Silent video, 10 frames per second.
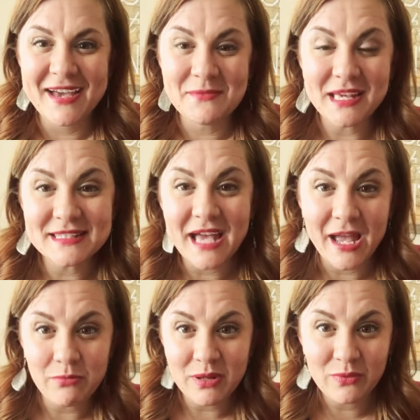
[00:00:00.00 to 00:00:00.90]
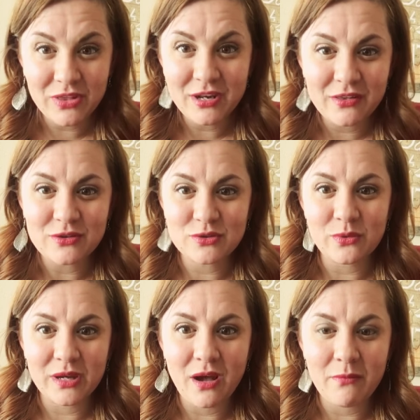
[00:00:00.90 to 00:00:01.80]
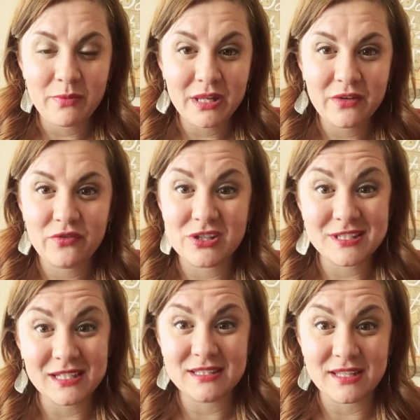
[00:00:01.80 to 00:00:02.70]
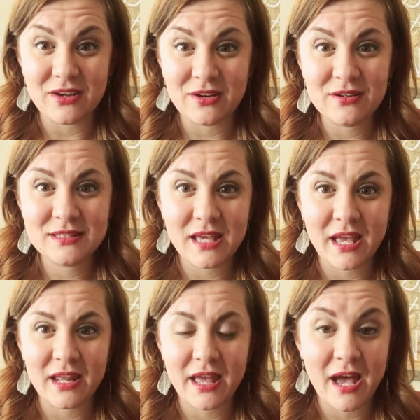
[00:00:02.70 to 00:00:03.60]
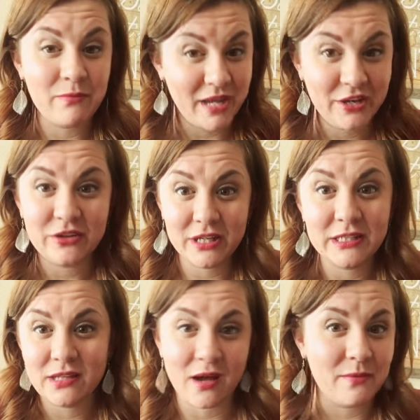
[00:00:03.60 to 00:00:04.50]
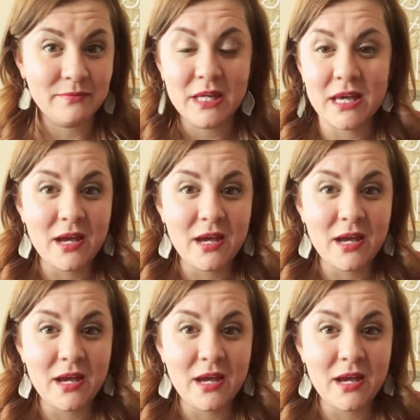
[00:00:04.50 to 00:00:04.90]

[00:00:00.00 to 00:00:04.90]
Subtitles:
Because I had been with another jewelry company for 6 years and had made good income,